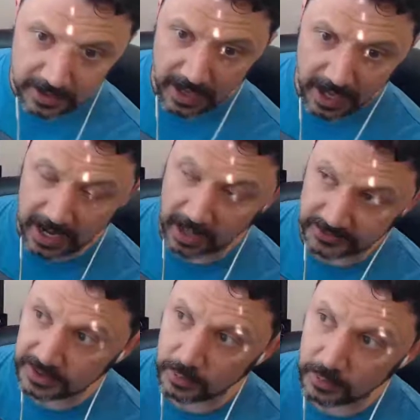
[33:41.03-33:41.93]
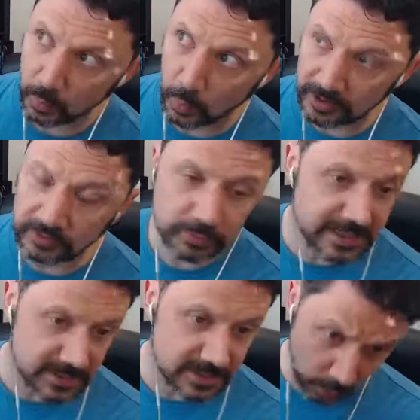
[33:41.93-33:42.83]
And I'll tell you, one of the
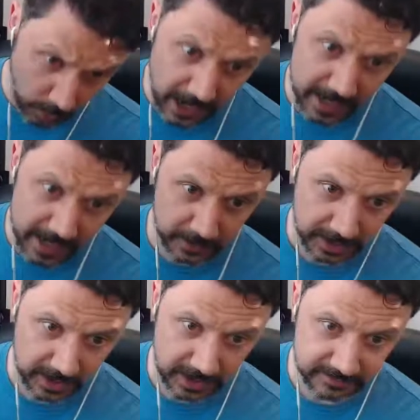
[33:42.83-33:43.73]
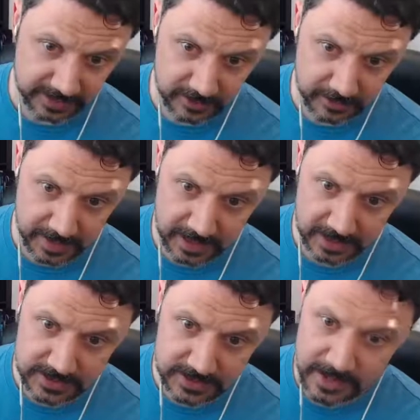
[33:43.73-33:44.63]
reasons why I really loved it is
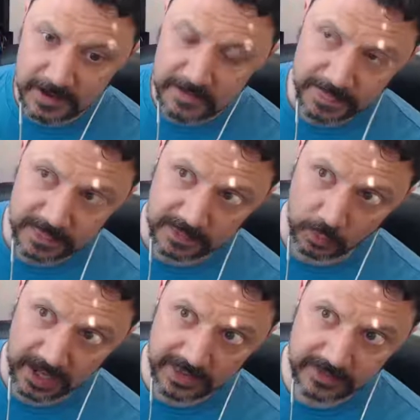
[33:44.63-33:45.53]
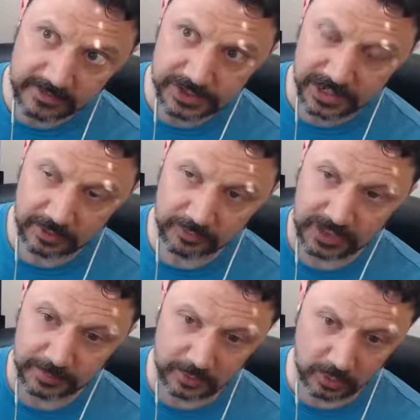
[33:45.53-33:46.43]
because the way that the Shadow of the
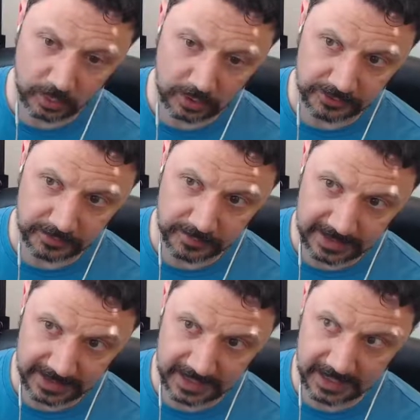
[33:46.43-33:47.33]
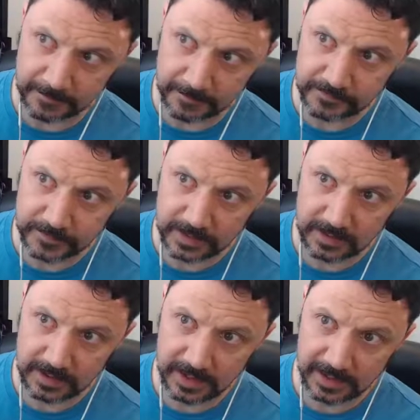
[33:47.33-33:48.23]
Demon Lord game
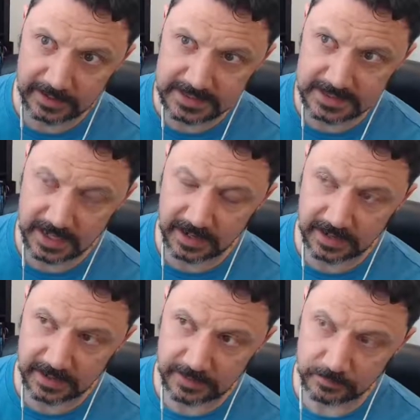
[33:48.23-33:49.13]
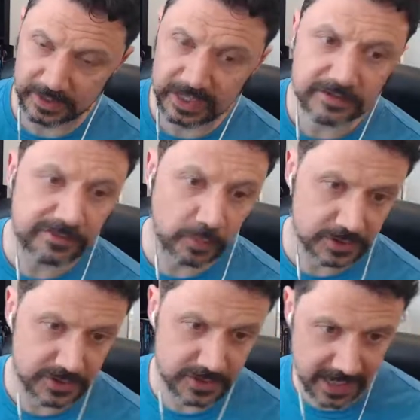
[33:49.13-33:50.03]
uh,
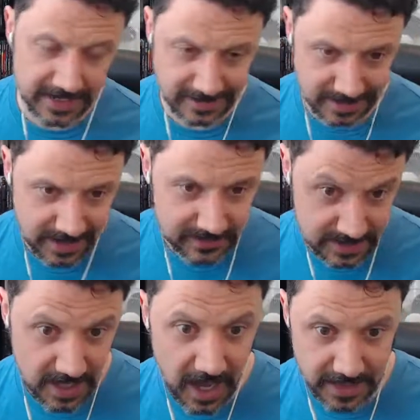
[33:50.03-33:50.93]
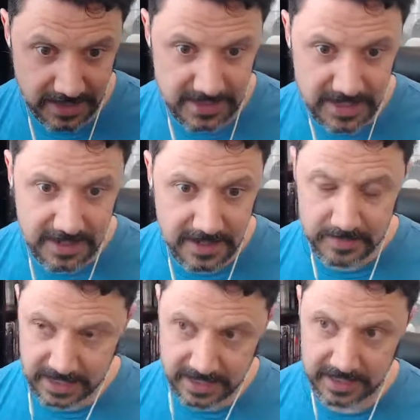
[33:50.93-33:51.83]
reinforces the idea of size
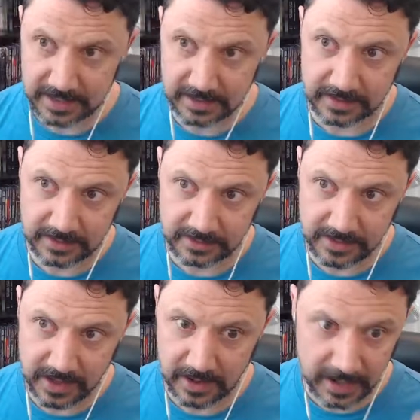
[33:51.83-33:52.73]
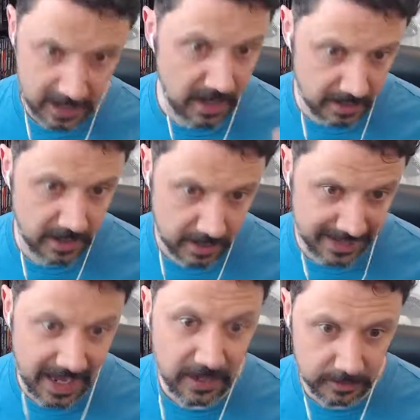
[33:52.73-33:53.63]
uh, in, uh, in a
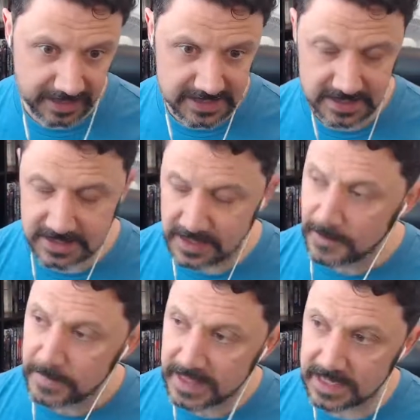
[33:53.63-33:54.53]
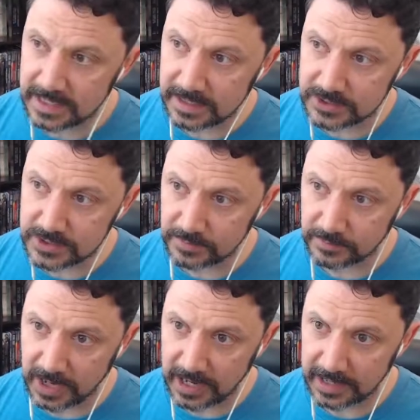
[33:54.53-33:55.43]
mechanical basis is
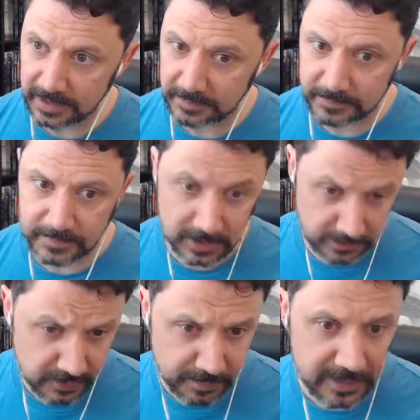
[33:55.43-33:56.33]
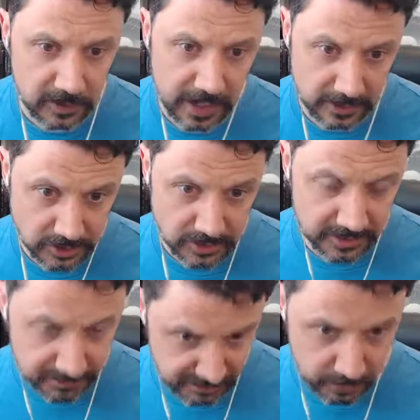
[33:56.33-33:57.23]
by you know if you're bigger and you're trying
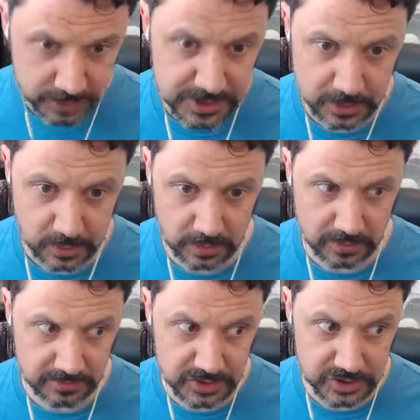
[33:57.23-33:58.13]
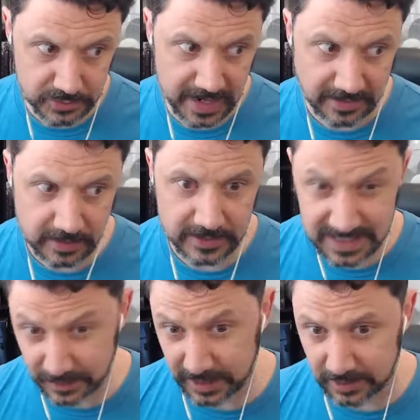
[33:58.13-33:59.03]
to force your strength on
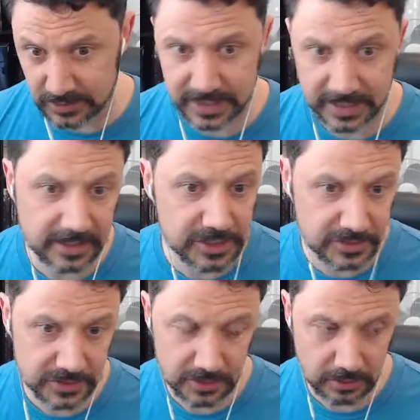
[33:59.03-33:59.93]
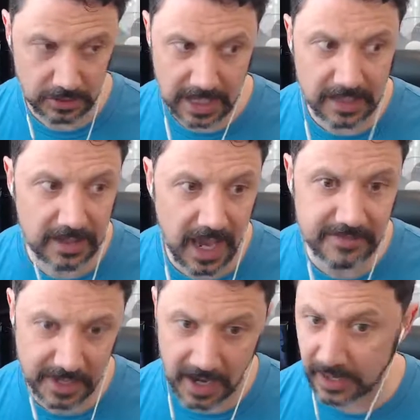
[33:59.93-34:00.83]
someone else in addition to likely
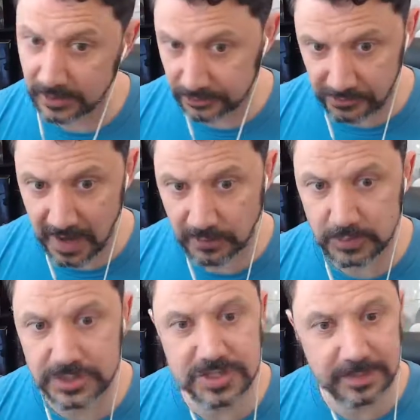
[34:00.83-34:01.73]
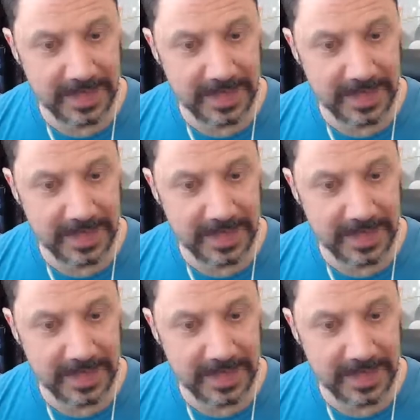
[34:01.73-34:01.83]
having a higher strength which is going to